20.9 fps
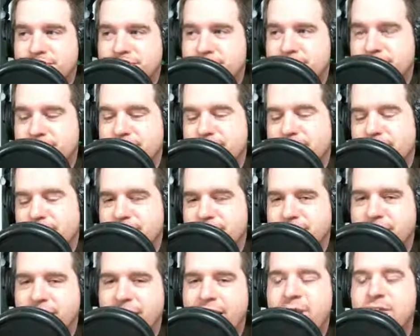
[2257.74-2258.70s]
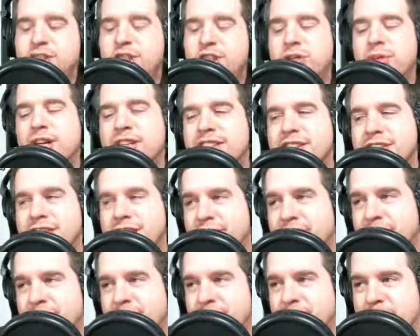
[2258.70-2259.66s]
No. It was originally
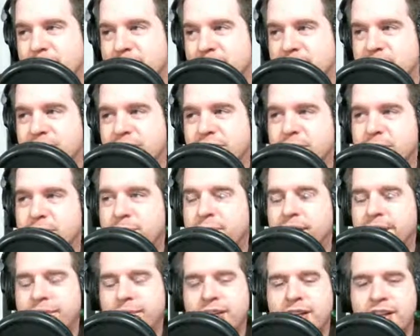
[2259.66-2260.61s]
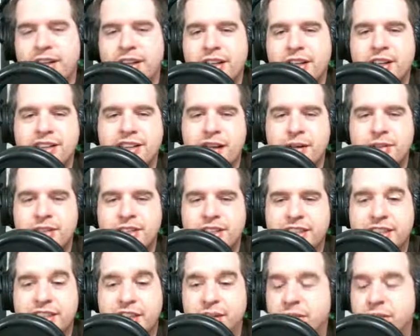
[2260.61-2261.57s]
only going to be a PS3, but that was like
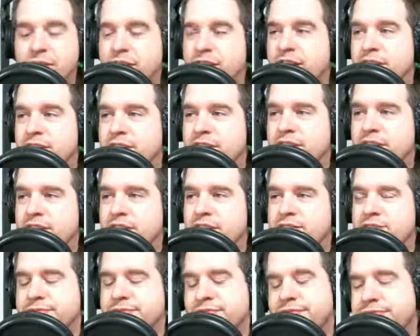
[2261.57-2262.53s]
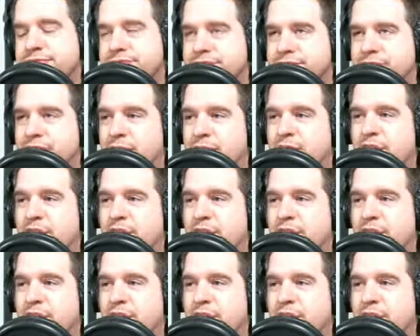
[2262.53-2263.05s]
a year ago, so they were already